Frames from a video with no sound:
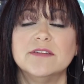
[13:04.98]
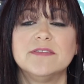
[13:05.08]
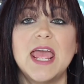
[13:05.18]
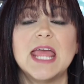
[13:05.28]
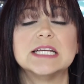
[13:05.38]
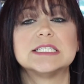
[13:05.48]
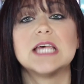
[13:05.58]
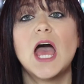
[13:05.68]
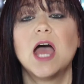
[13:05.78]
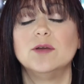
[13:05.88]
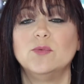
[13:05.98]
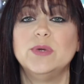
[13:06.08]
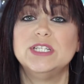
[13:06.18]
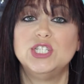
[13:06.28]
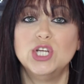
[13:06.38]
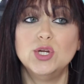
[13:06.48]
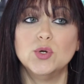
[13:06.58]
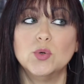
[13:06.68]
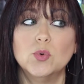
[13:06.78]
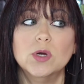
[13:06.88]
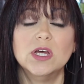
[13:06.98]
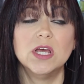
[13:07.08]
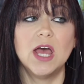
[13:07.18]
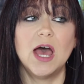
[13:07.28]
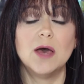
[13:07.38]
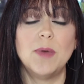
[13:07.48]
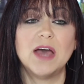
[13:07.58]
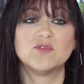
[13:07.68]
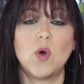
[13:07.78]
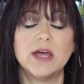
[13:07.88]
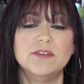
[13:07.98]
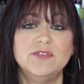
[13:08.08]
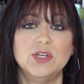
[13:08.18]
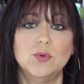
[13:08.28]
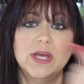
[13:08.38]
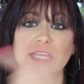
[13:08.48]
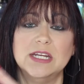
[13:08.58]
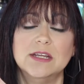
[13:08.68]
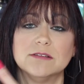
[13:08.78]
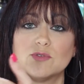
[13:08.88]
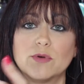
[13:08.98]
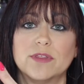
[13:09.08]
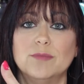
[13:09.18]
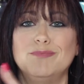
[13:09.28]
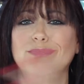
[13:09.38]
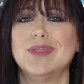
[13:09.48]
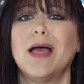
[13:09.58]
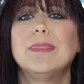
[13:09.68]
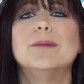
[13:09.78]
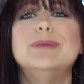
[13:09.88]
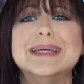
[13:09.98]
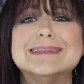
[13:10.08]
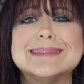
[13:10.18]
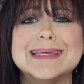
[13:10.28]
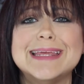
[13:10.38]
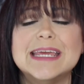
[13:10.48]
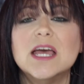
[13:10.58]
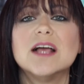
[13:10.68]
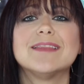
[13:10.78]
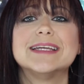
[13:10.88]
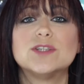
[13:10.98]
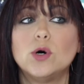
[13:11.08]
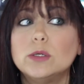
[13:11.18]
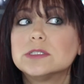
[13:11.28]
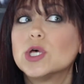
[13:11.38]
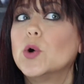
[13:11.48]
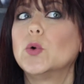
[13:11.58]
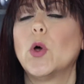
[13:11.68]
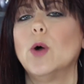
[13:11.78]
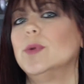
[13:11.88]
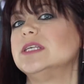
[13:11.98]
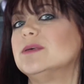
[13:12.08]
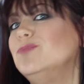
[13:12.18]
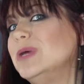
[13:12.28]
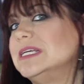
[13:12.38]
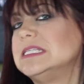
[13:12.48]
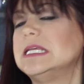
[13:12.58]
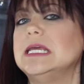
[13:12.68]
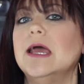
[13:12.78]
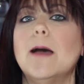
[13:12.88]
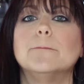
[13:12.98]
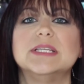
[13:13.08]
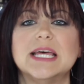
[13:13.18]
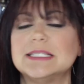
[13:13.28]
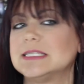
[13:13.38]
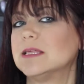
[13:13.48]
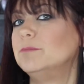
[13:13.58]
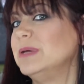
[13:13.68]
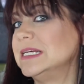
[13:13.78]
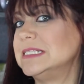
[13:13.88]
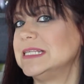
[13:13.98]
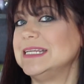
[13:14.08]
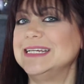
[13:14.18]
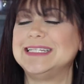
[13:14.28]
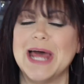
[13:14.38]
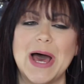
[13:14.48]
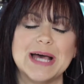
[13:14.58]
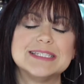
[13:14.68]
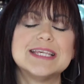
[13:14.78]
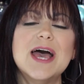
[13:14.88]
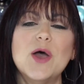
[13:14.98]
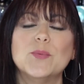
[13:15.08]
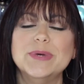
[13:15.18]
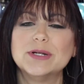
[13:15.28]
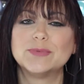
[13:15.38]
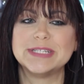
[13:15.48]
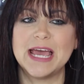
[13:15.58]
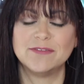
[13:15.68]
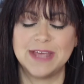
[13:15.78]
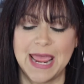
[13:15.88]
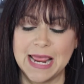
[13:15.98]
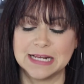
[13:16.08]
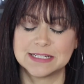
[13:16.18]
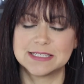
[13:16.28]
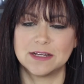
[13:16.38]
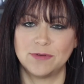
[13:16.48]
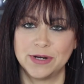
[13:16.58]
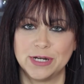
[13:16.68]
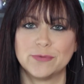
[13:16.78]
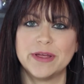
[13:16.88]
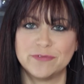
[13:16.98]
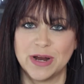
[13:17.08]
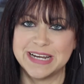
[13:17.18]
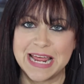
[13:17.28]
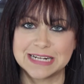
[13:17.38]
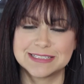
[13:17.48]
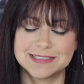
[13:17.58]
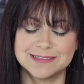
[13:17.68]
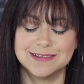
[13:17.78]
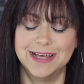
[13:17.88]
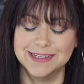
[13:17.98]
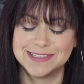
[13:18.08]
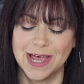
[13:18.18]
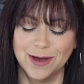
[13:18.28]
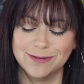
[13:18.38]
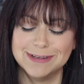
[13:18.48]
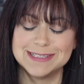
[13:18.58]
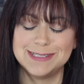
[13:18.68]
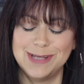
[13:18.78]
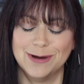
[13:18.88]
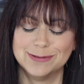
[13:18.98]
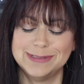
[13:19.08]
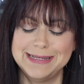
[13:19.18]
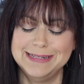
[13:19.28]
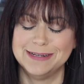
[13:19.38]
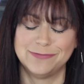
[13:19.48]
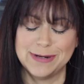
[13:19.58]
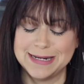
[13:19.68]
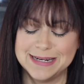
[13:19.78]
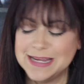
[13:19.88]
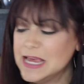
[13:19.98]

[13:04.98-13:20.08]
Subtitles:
of gangs, and we do have quite a few in sort of the big city. Like Tulsa, Oklahoma is a big city, but that's the big city to us. We don't really have gangs around here. We have rednecks. So it's a totally different